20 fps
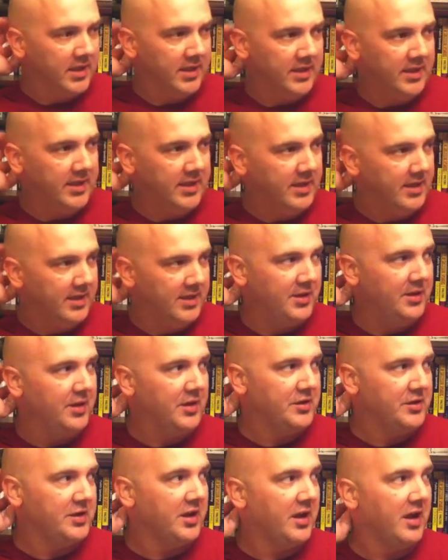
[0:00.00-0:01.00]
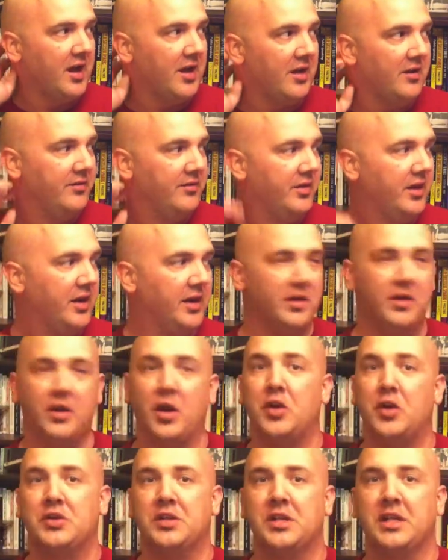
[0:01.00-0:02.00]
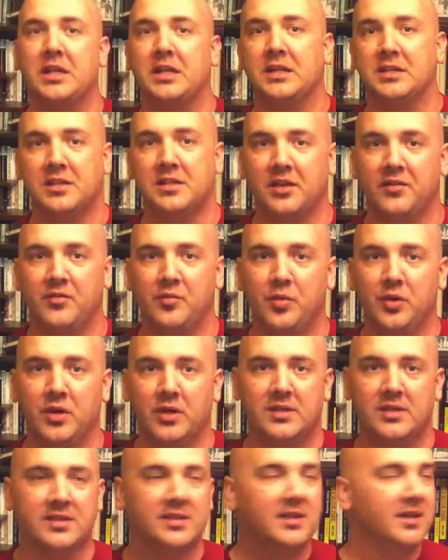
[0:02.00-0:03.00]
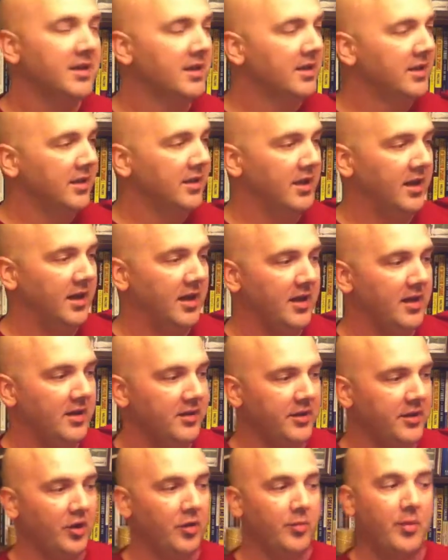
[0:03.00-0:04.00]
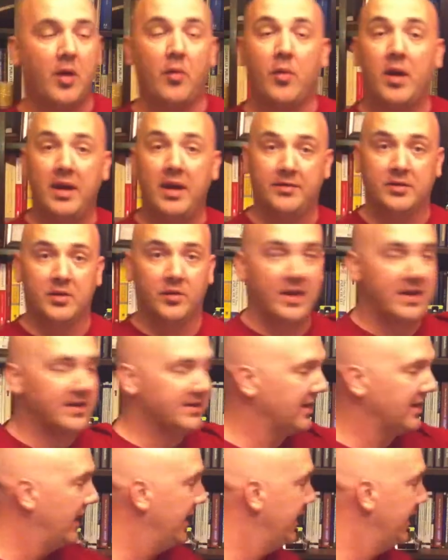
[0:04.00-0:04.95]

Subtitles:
That there's a lot of nursing and stuff books. That are my wife's on that side.